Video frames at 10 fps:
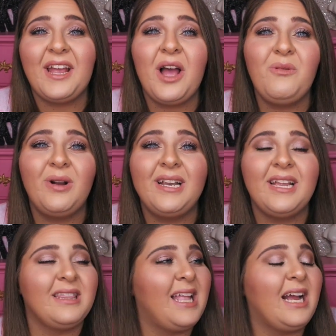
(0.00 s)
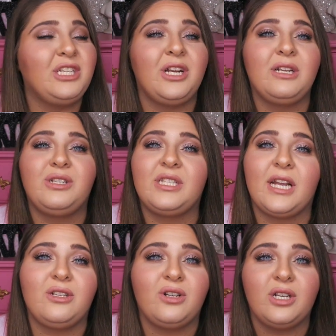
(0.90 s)
I got one last year, and it's just
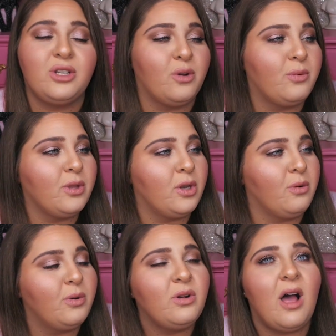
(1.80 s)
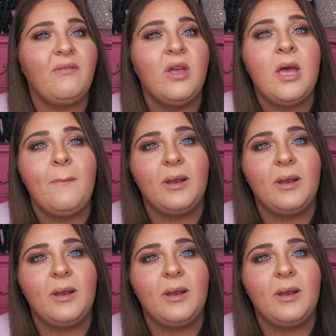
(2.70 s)
like a traditional little Rudolph,